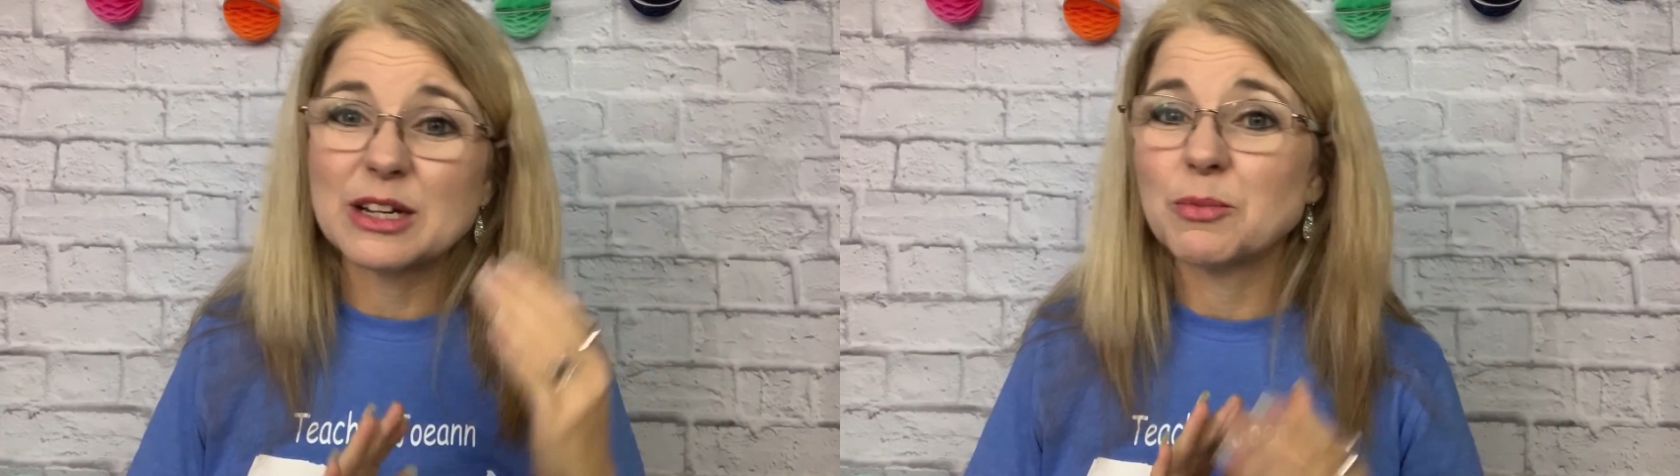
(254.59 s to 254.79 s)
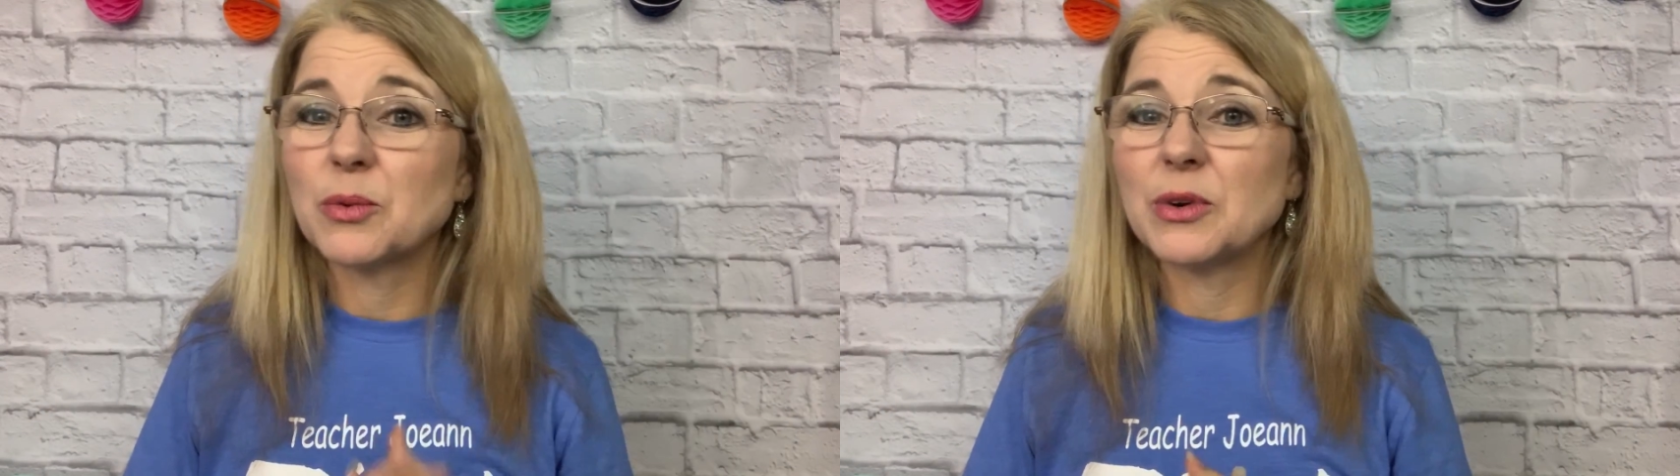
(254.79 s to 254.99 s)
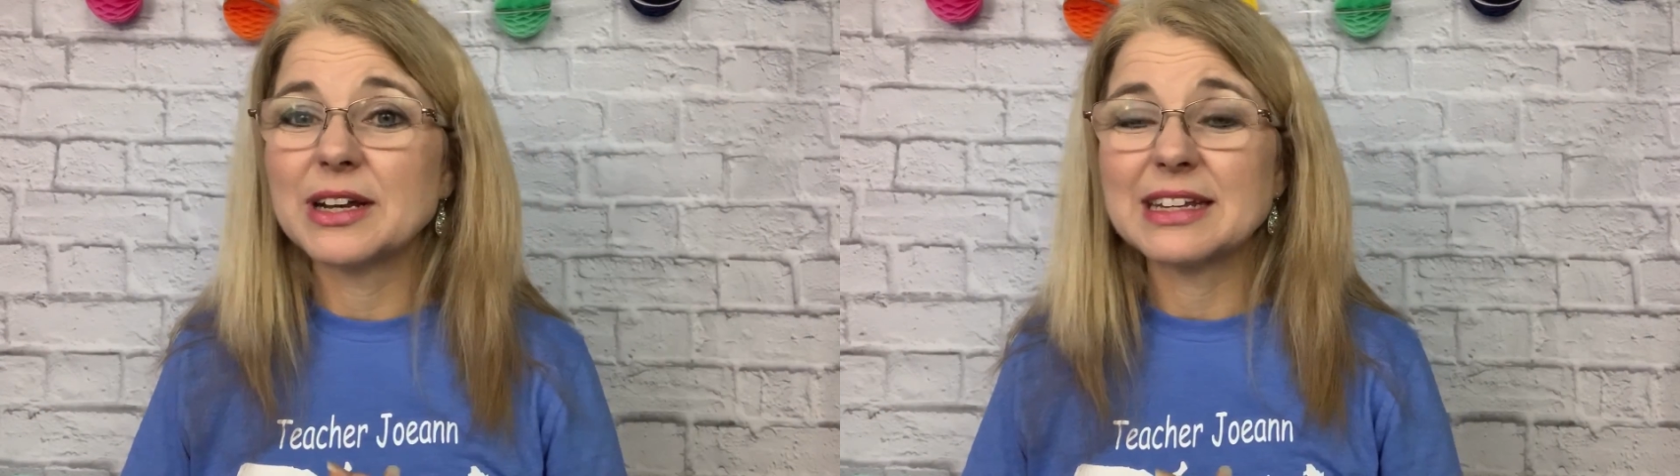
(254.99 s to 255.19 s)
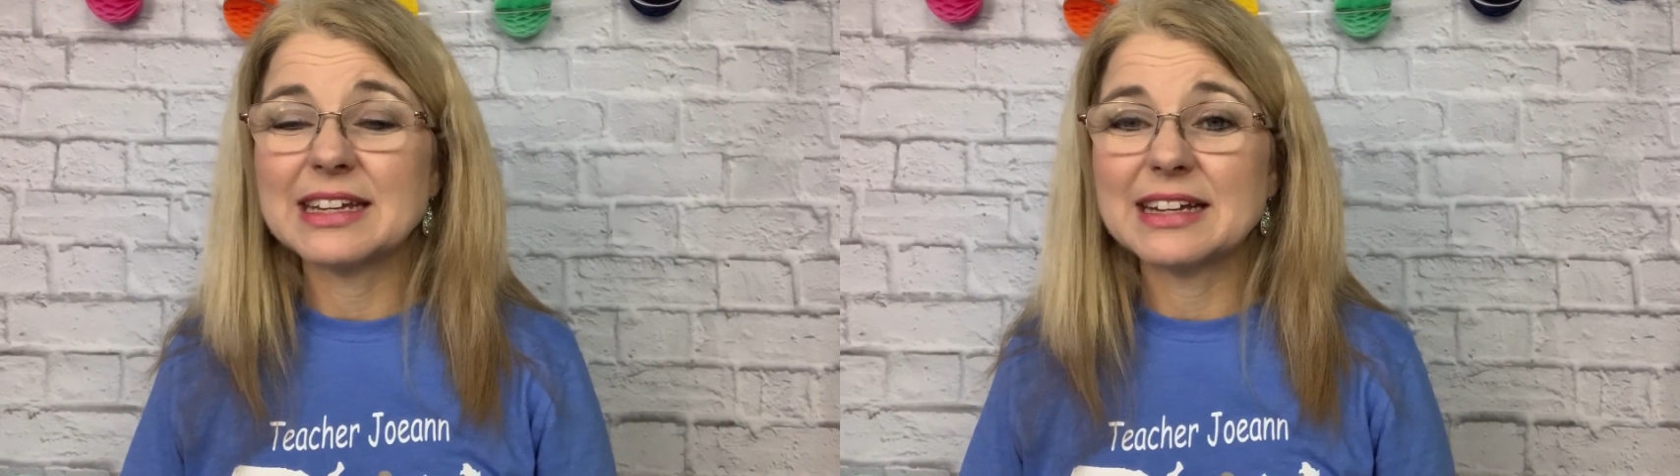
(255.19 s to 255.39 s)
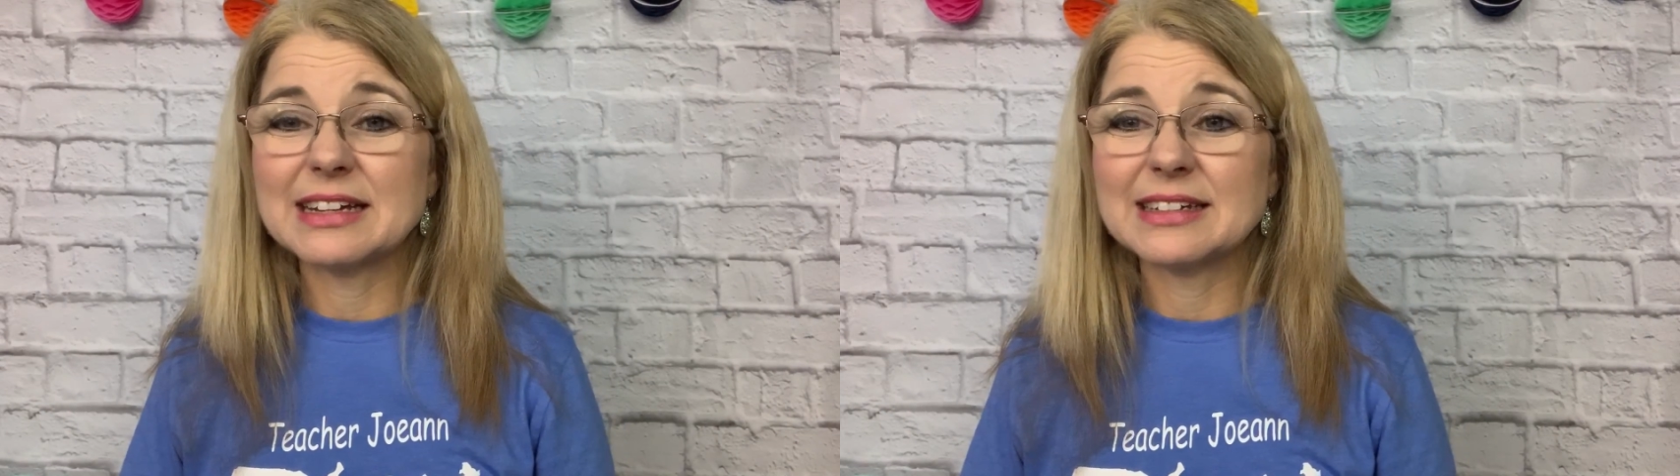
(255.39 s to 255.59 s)
number 1
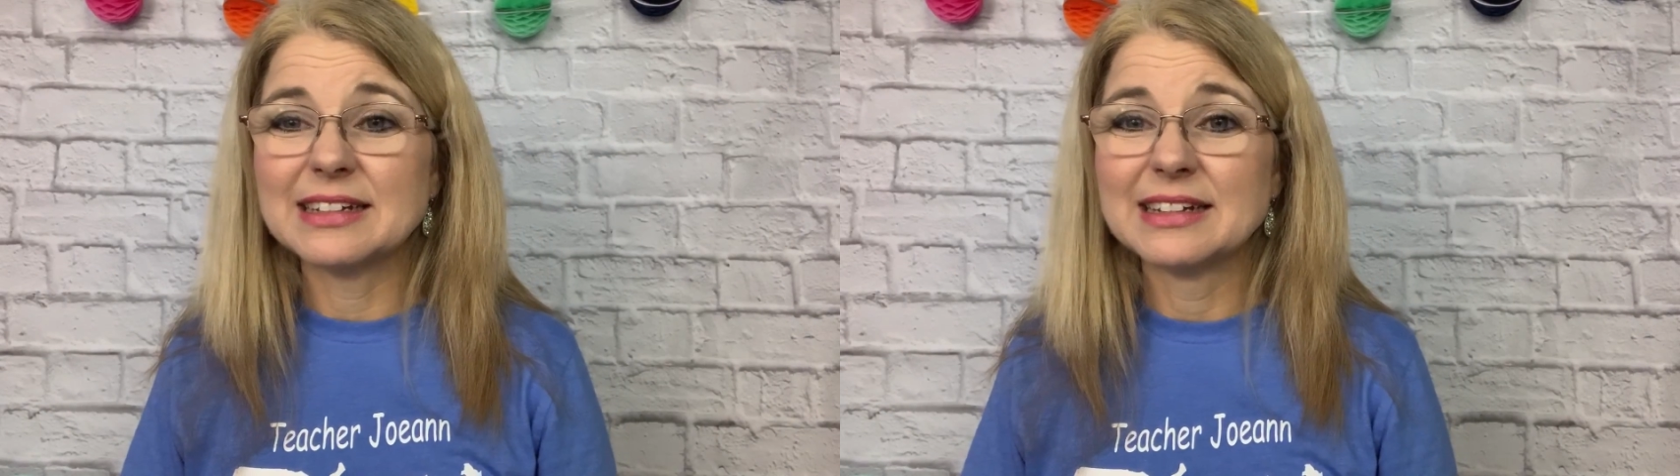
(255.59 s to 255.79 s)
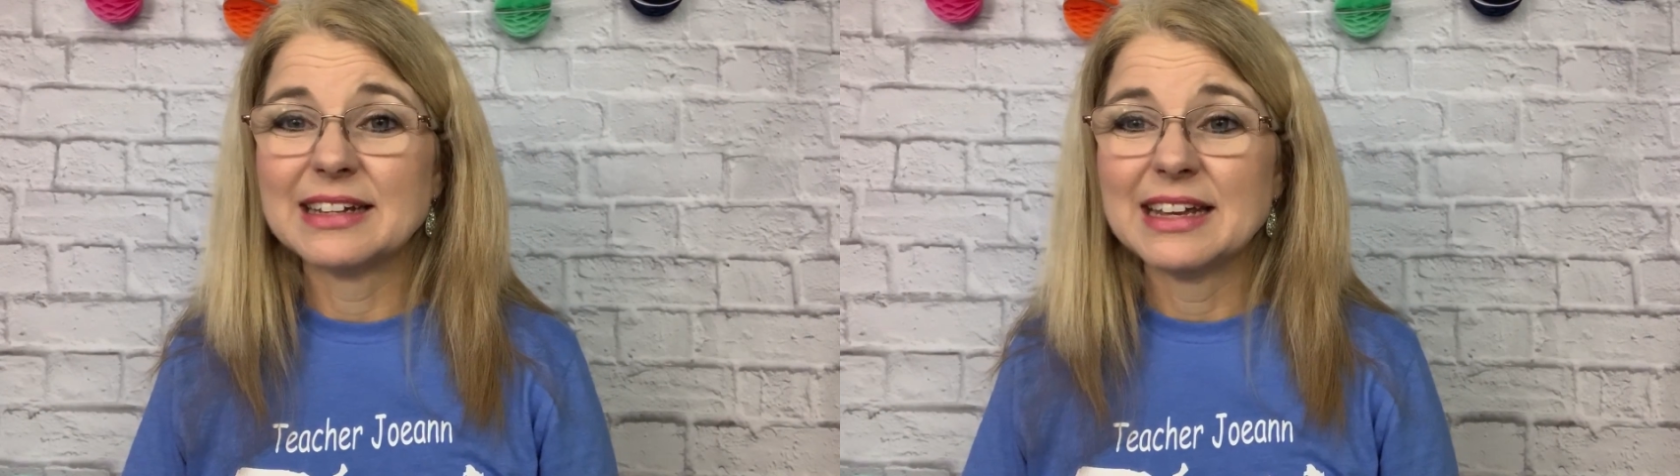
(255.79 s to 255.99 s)
again,